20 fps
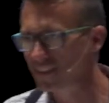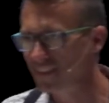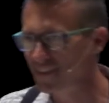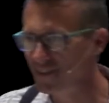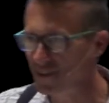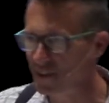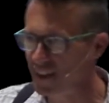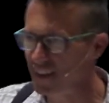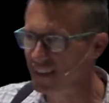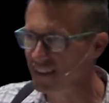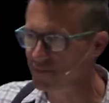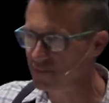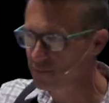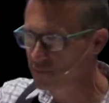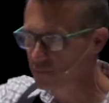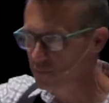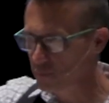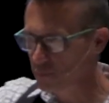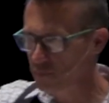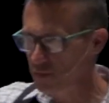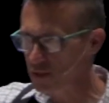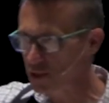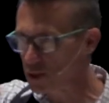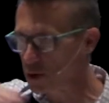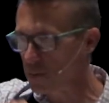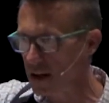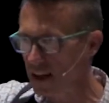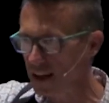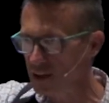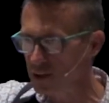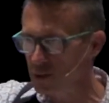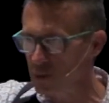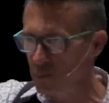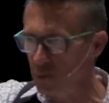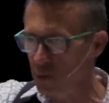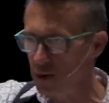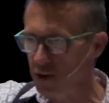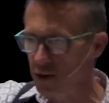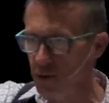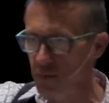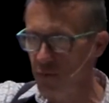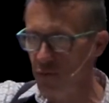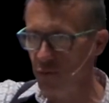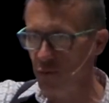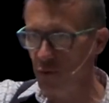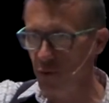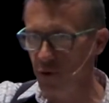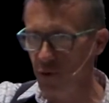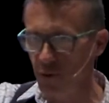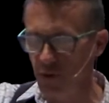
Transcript: okay? Let's go back and do point number four that we